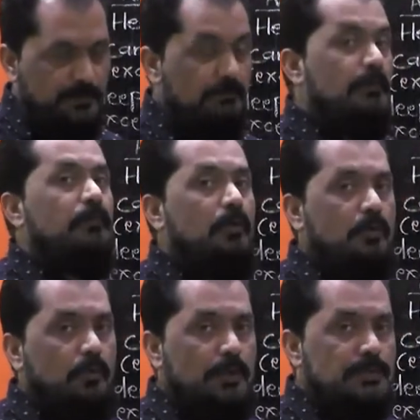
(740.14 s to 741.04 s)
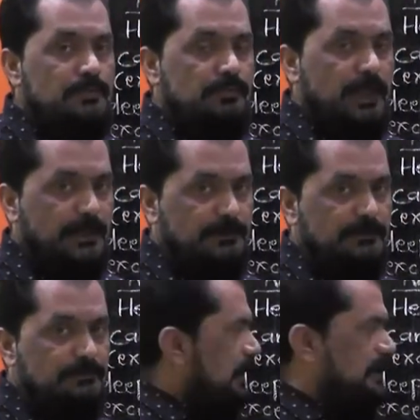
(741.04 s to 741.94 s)
Before going to that,
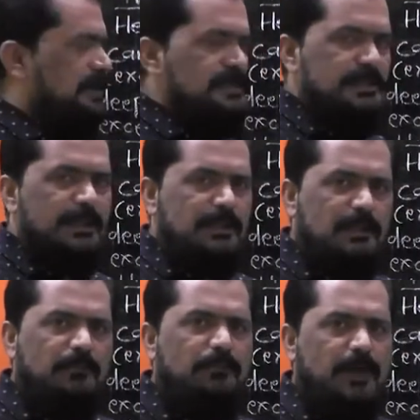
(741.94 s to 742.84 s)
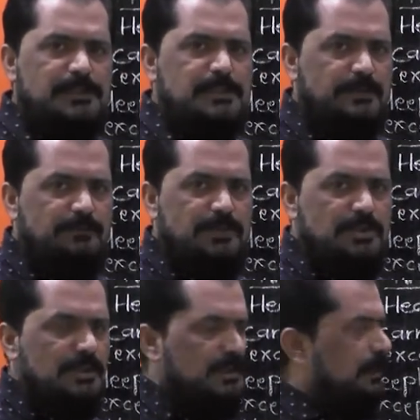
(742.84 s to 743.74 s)
let us take a fast
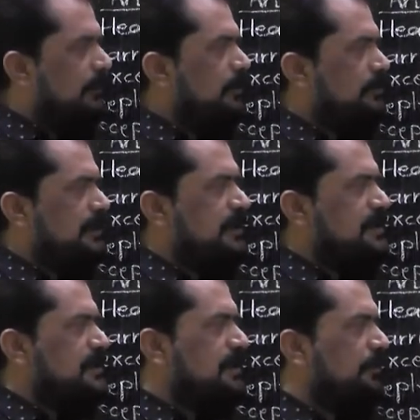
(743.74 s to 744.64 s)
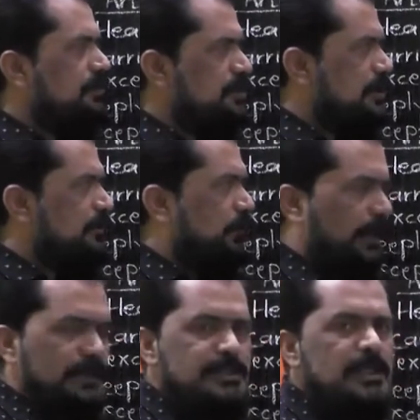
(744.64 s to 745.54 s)
revision about the distinguishing
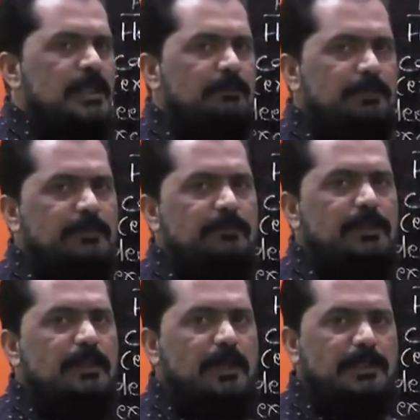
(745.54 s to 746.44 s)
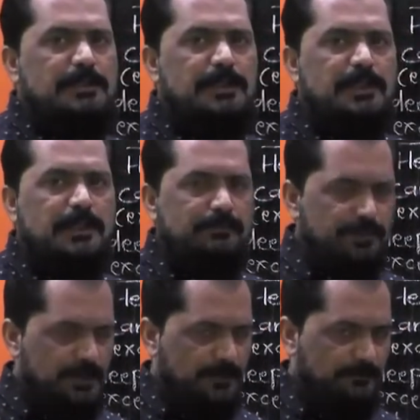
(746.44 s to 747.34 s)
points between artery and
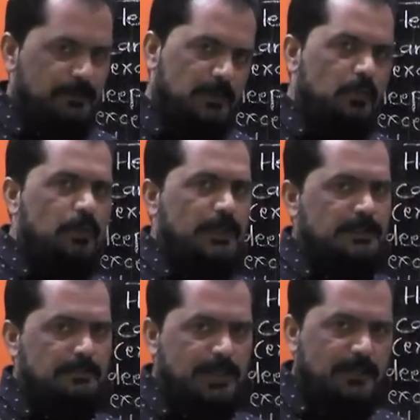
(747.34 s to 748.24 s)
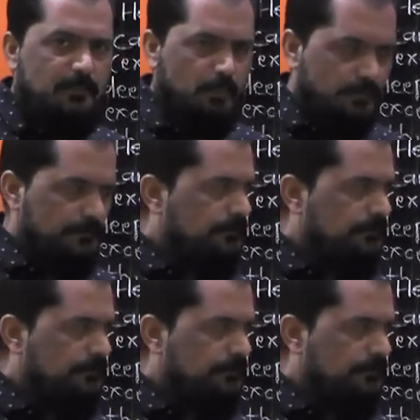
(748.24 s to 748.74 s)
vein. Look at the blackboard.